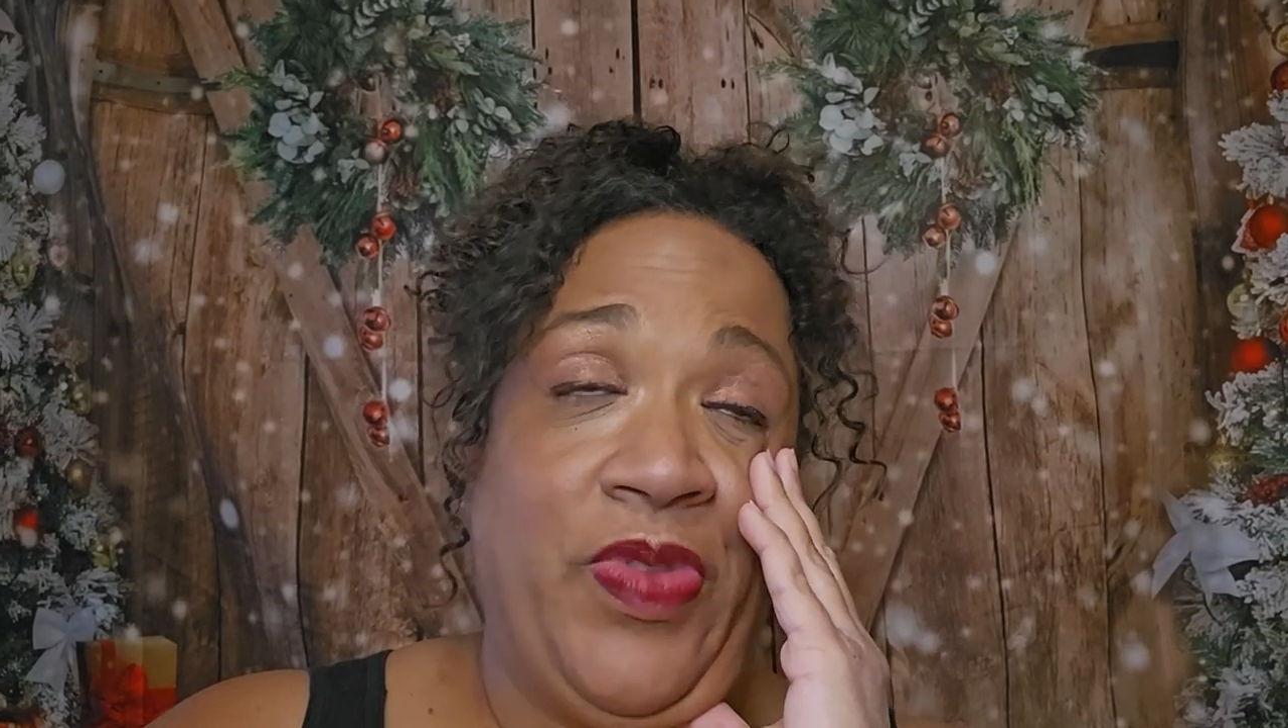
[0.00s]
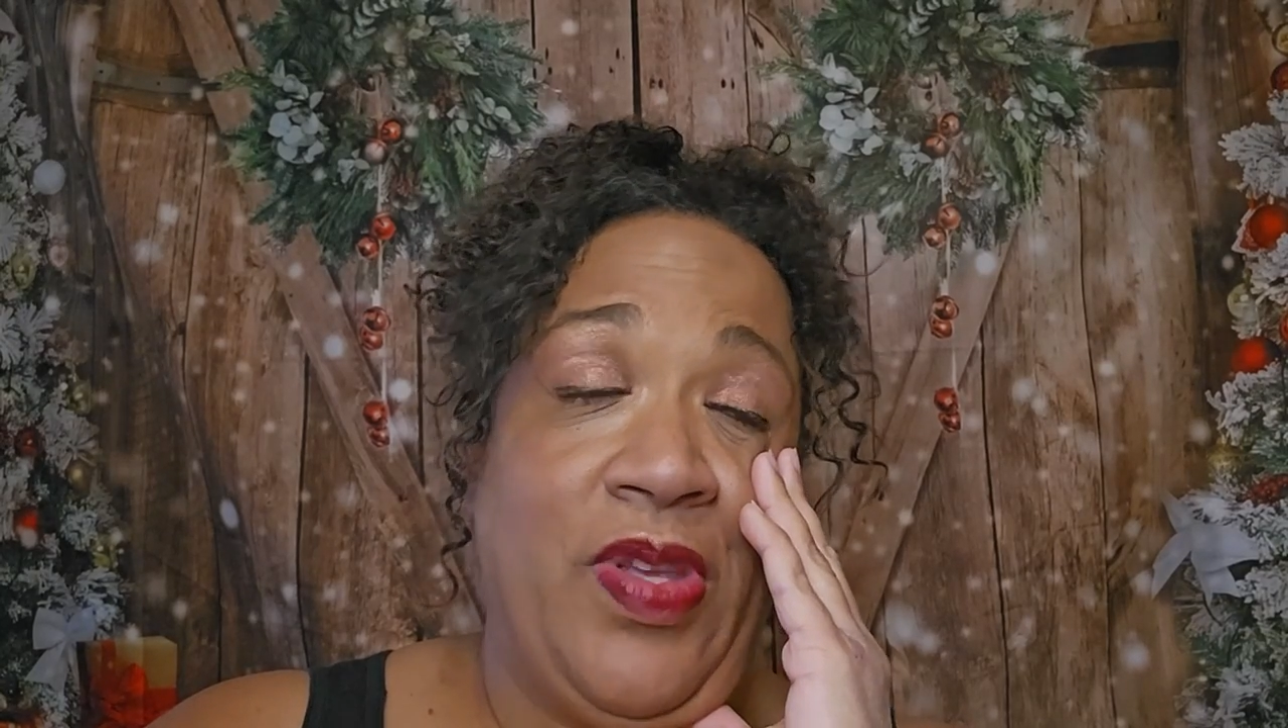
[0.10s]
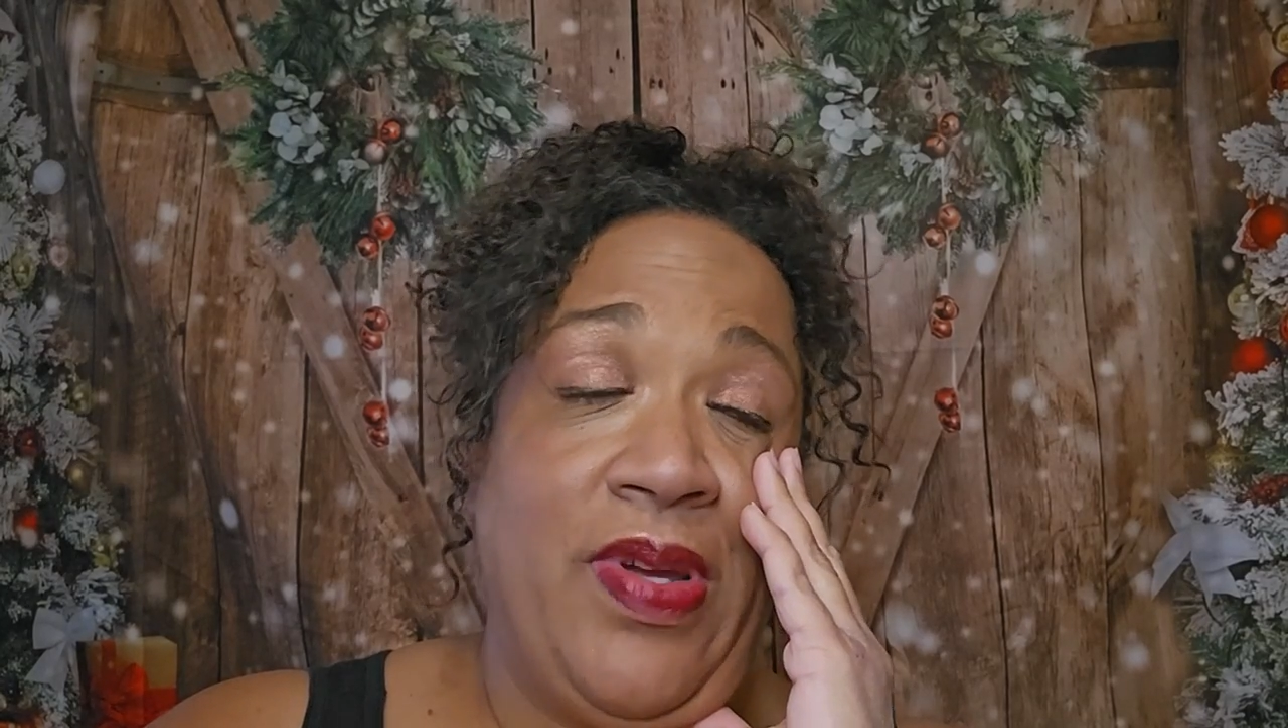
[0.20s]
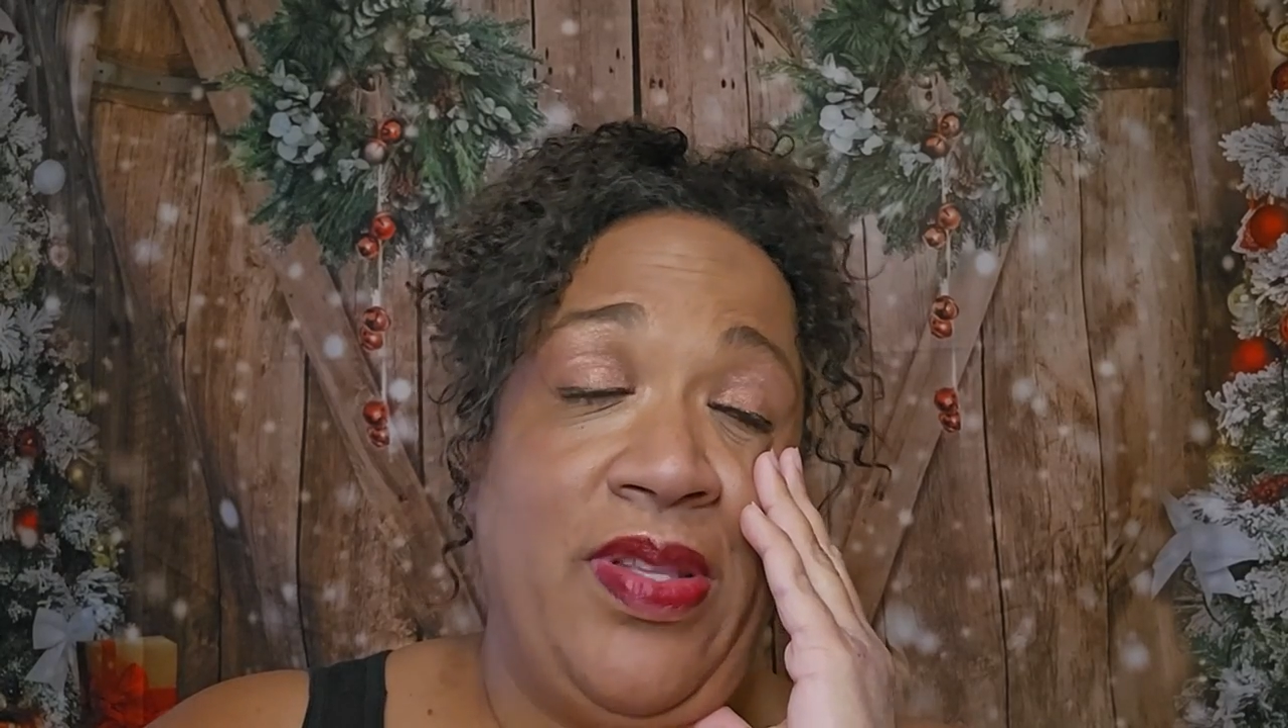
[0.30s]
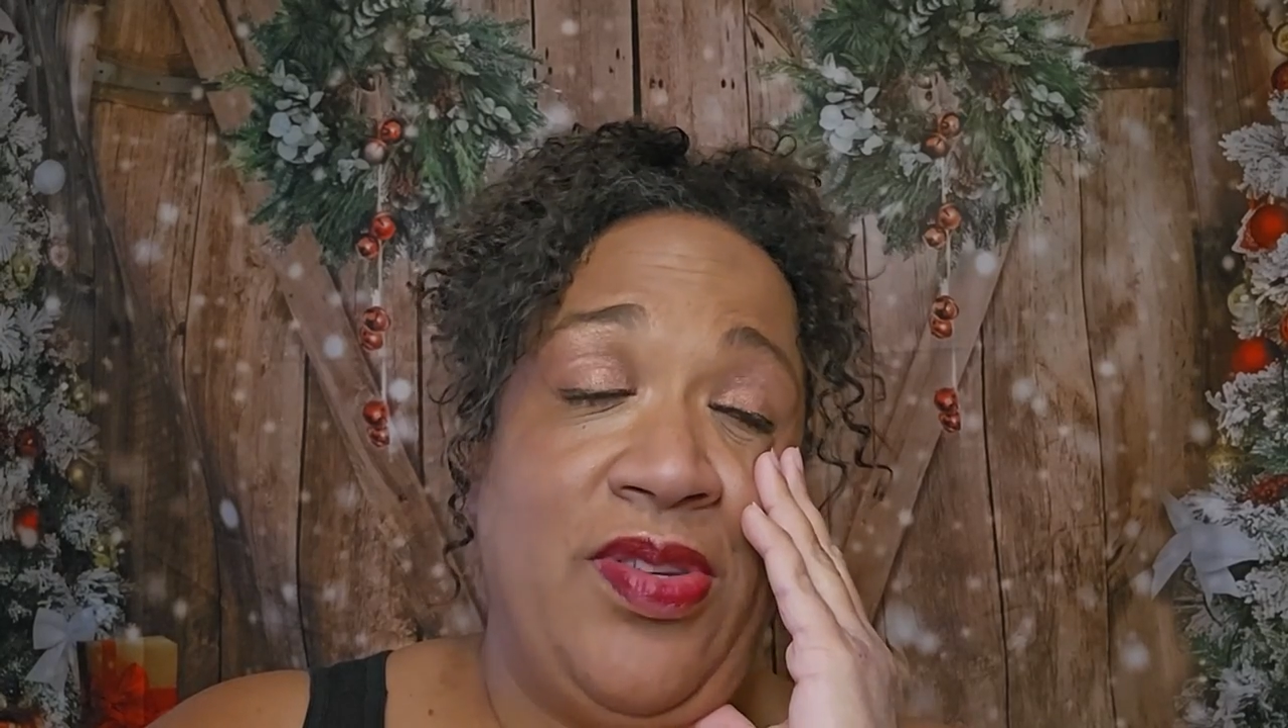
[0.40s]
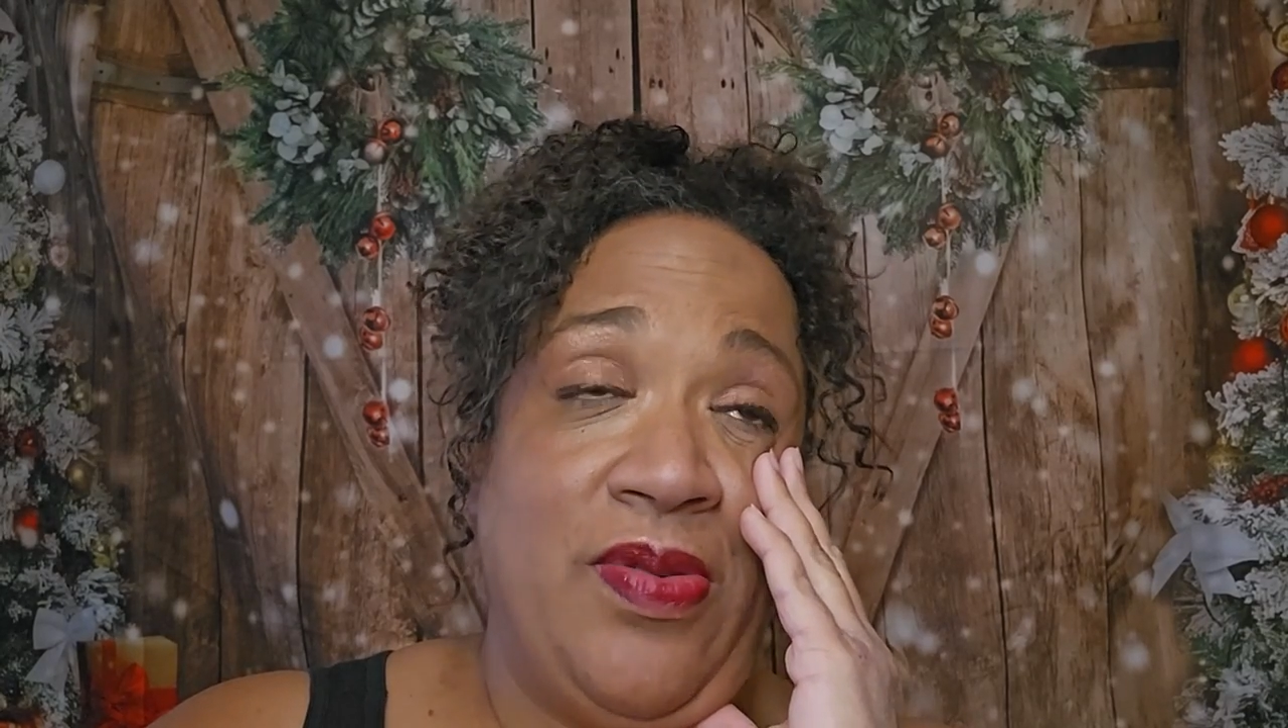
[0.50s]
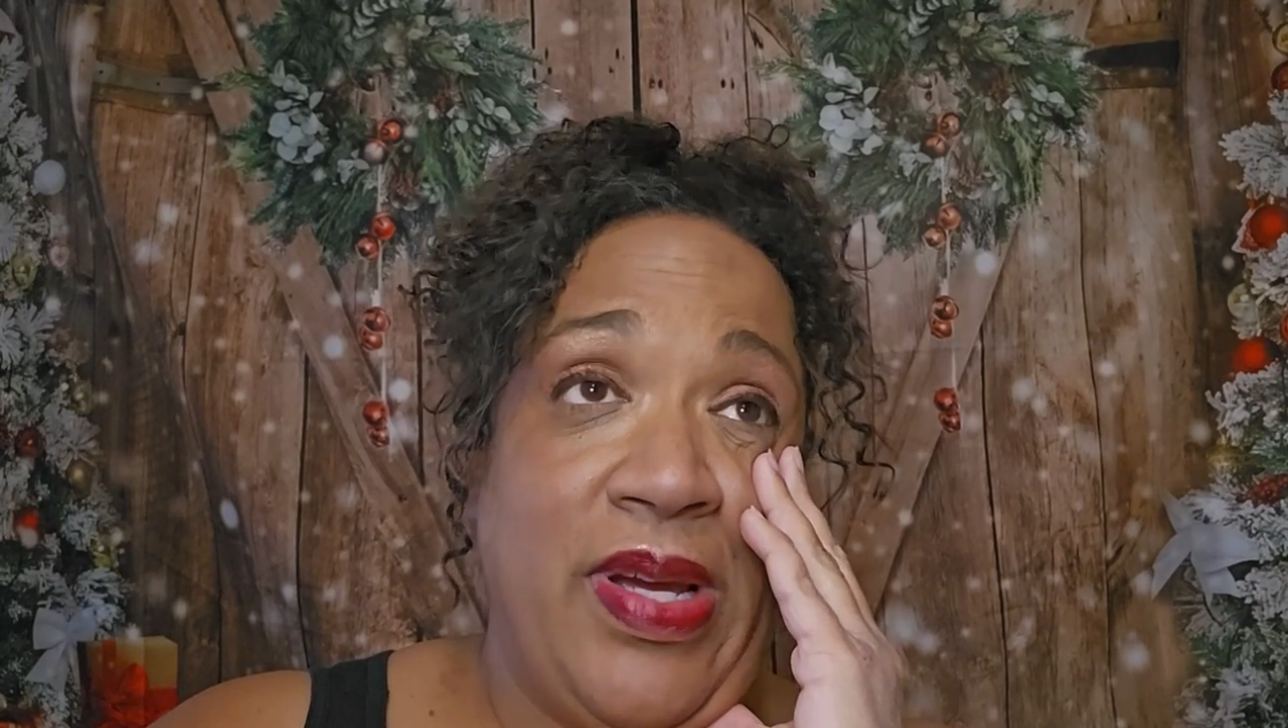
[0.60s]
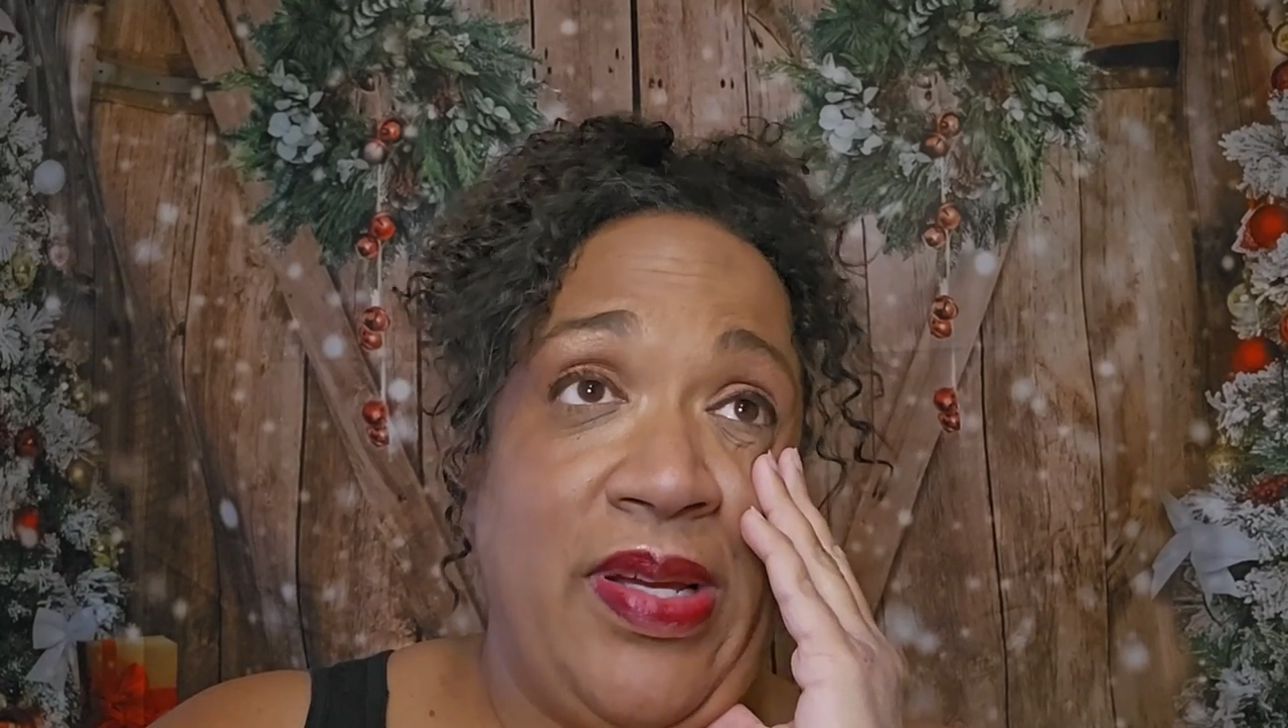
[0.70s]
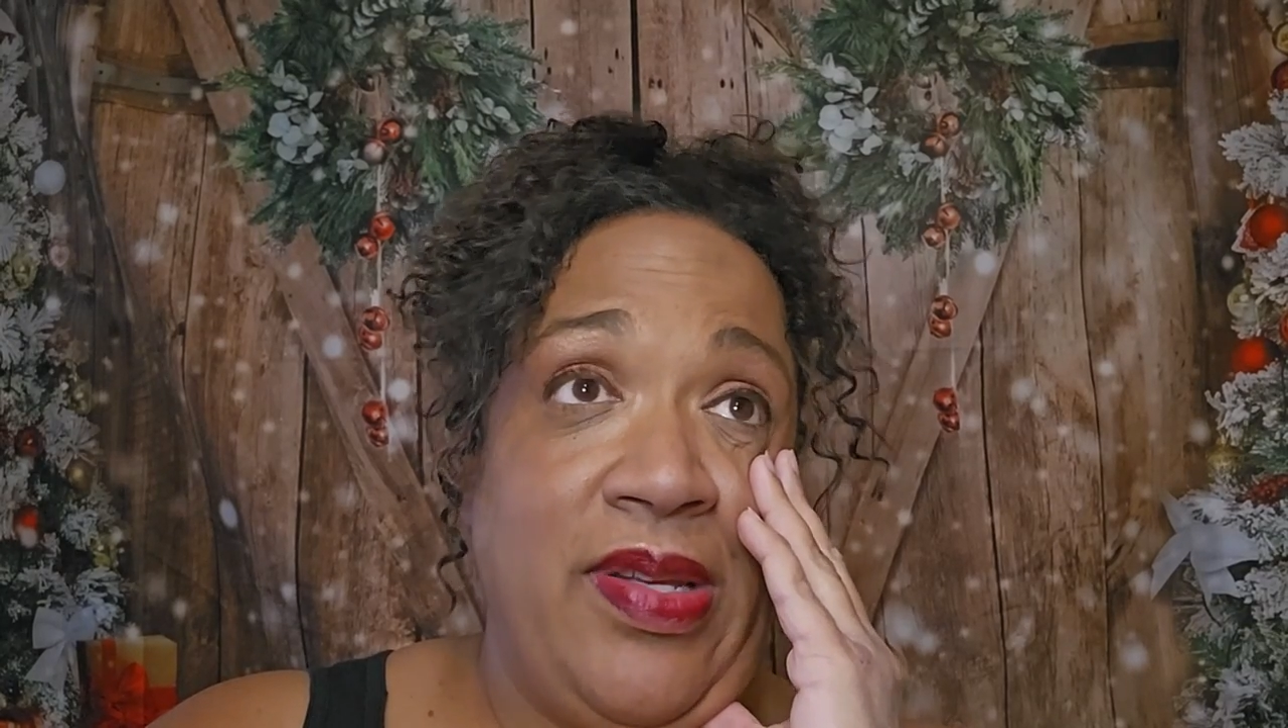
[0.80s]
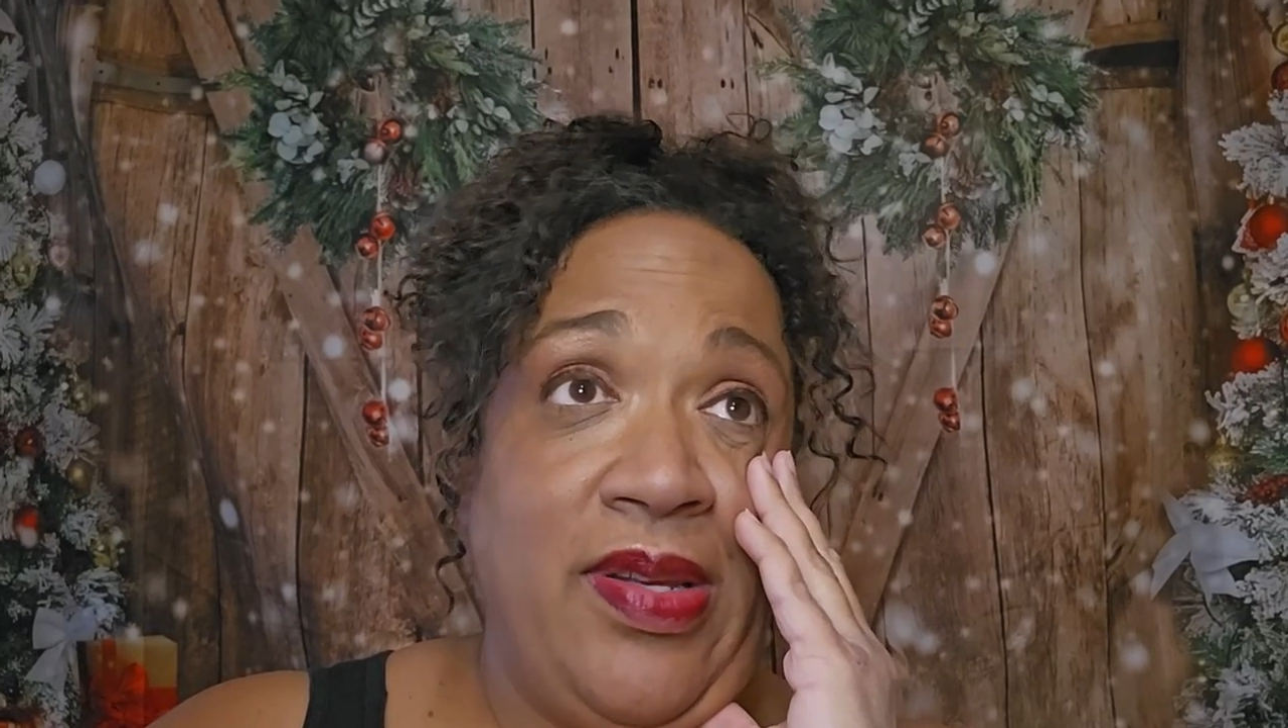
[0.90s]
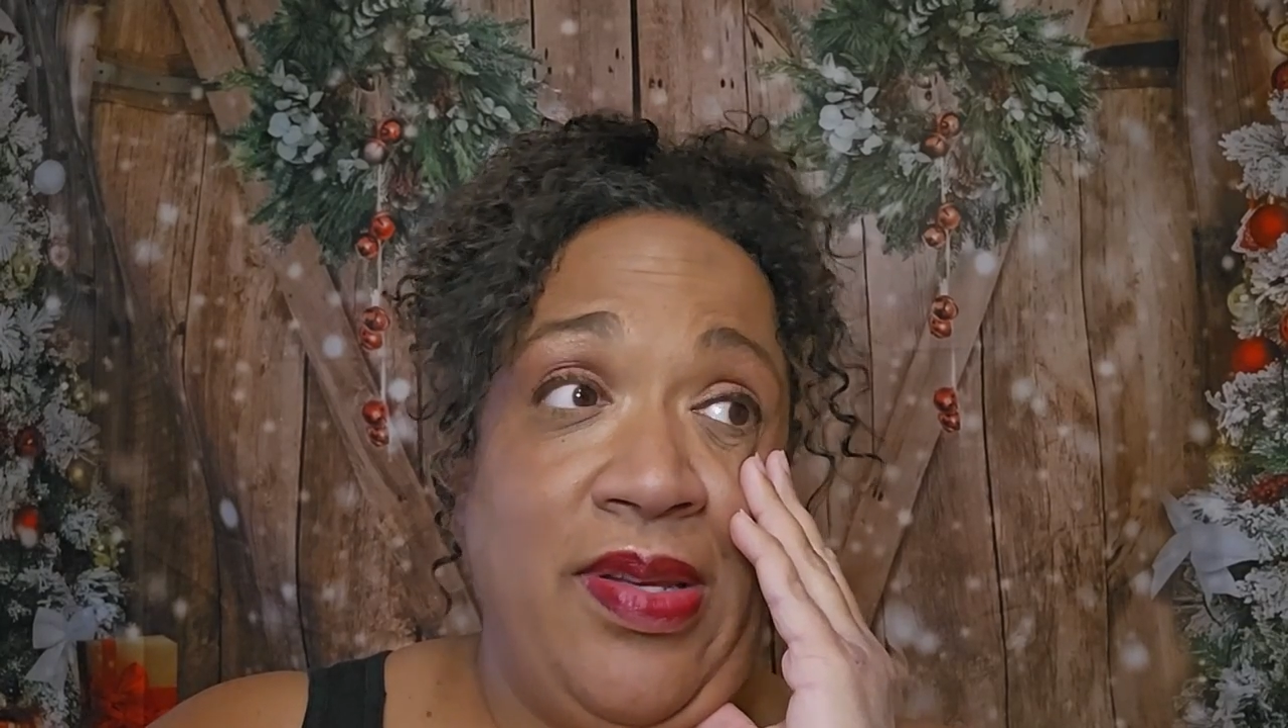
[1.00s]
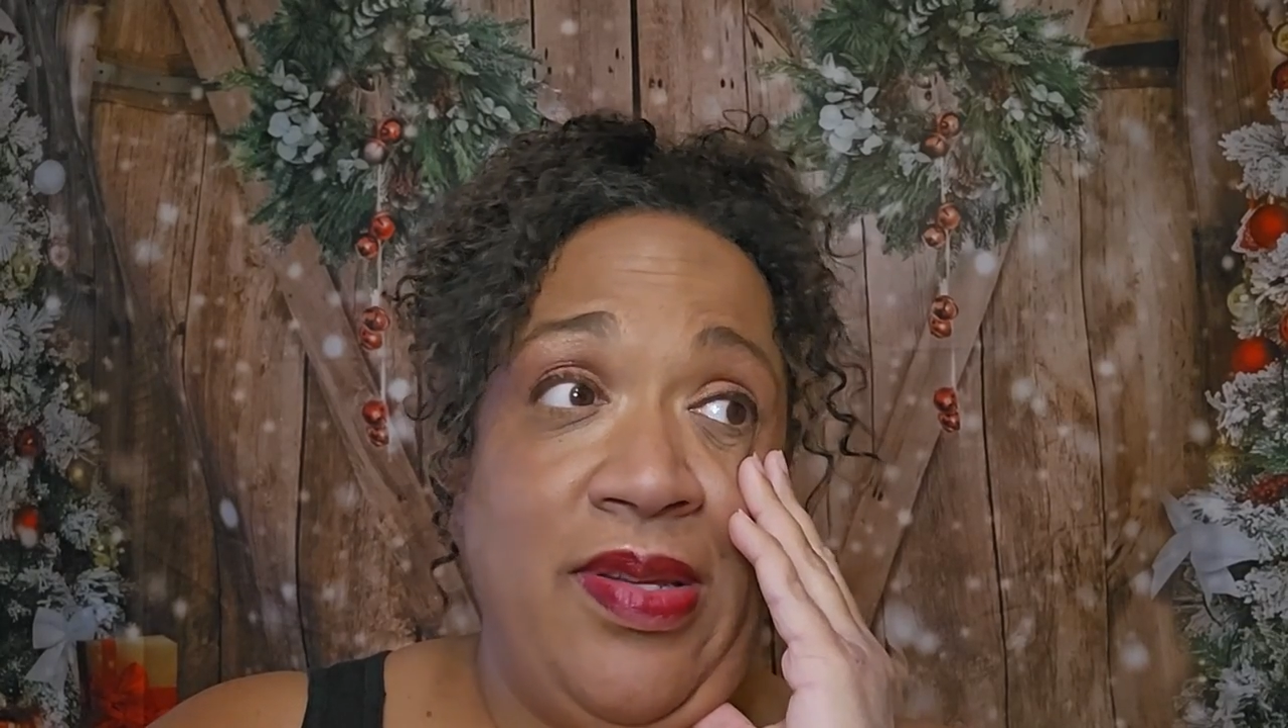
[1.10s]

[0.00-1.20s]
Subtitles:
The way it's directed,